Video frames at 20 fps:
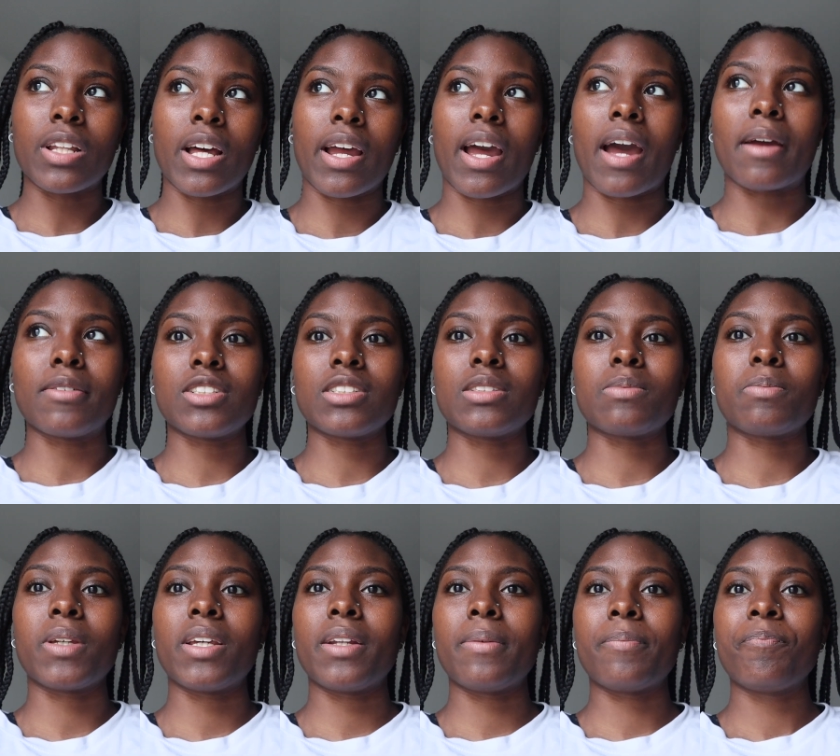Like, I've just
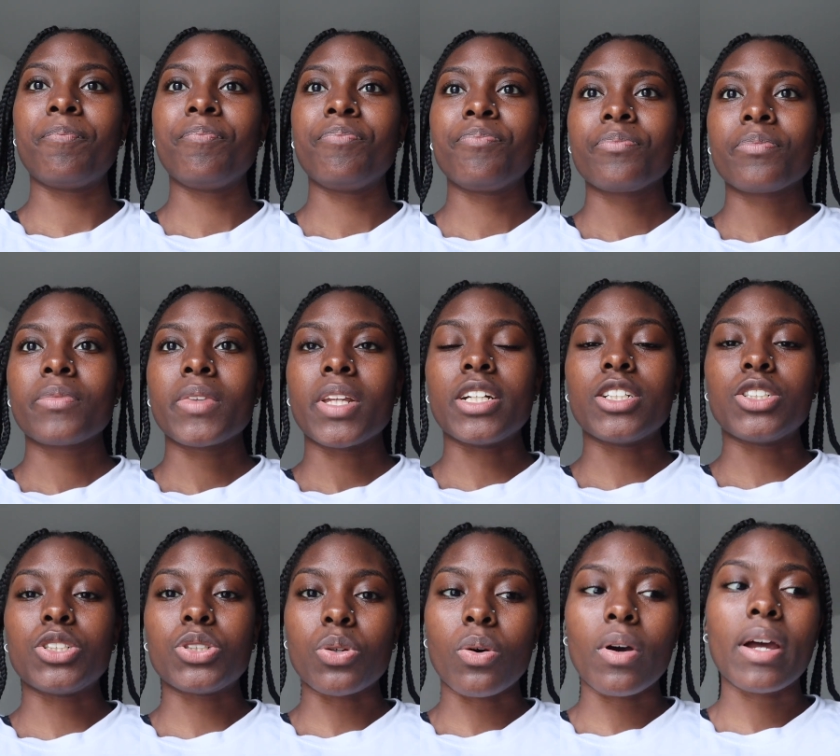been
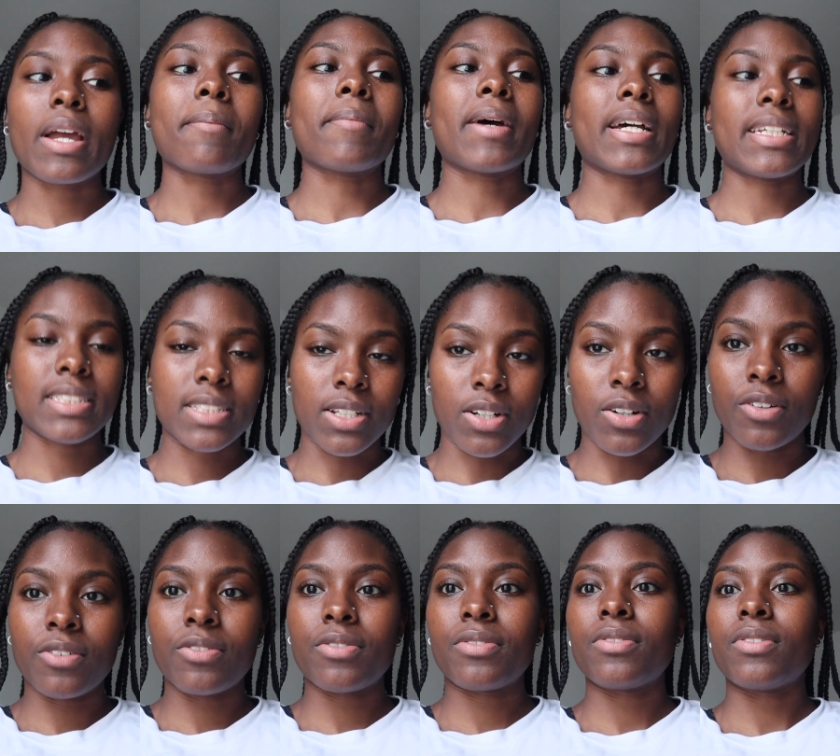enjoying
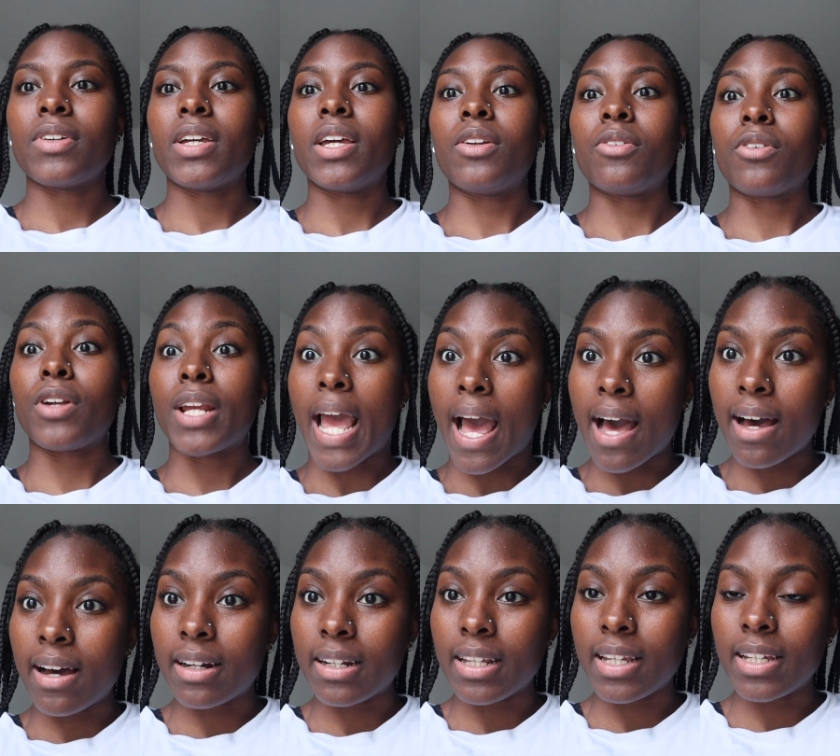myself in
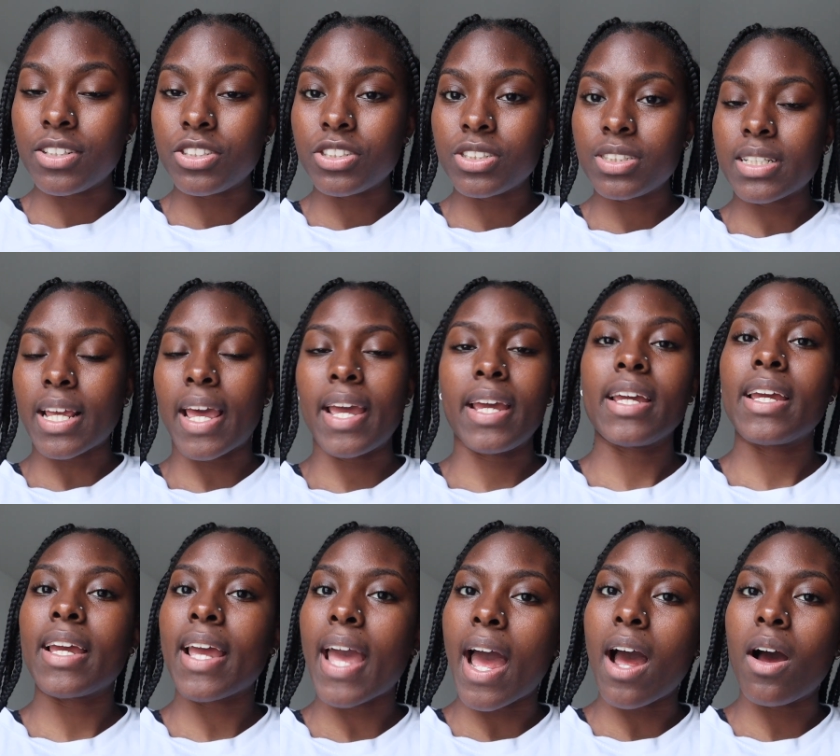reality and just
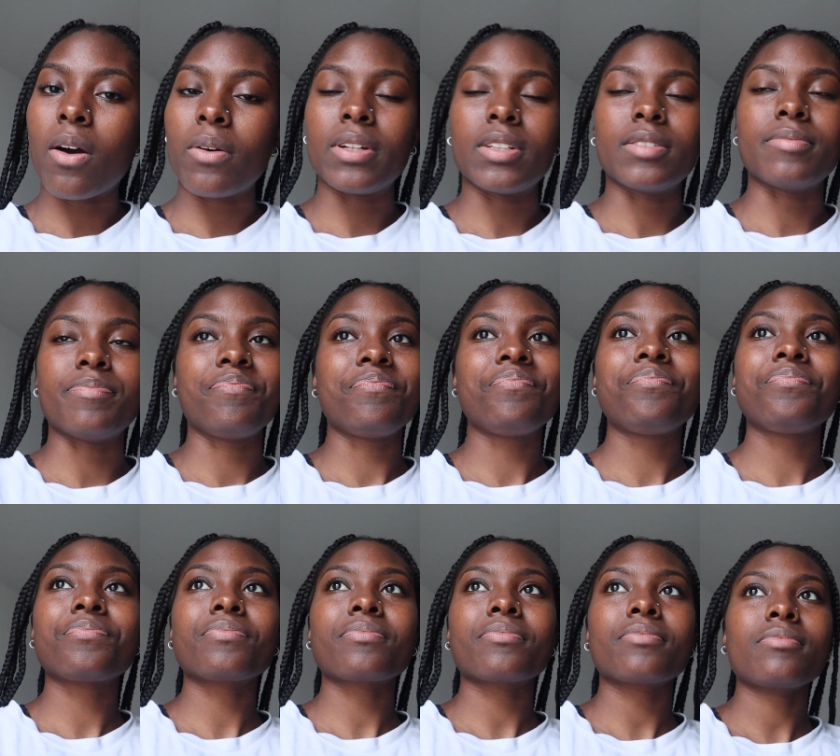hanging out and
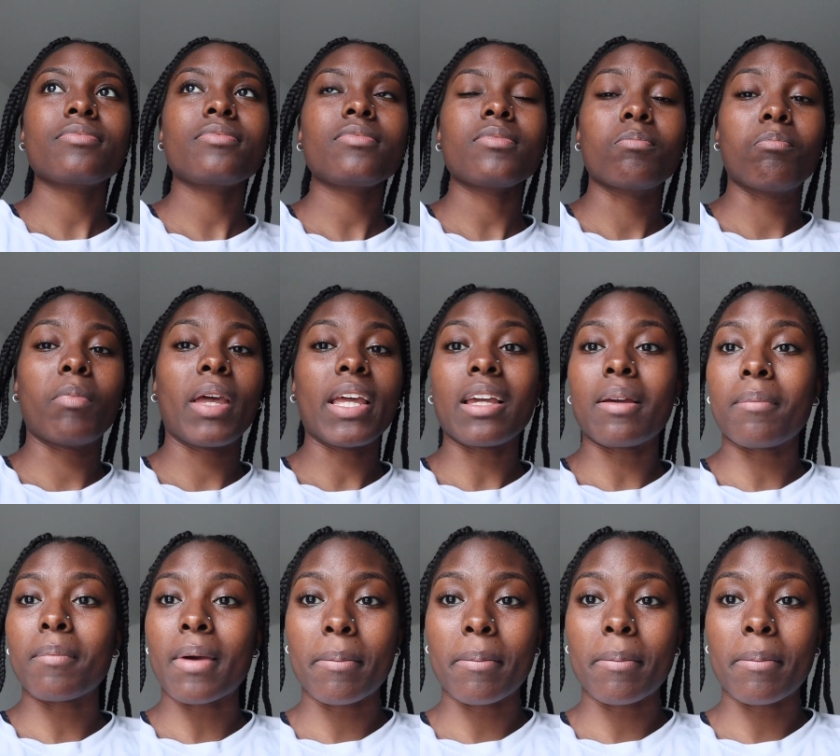making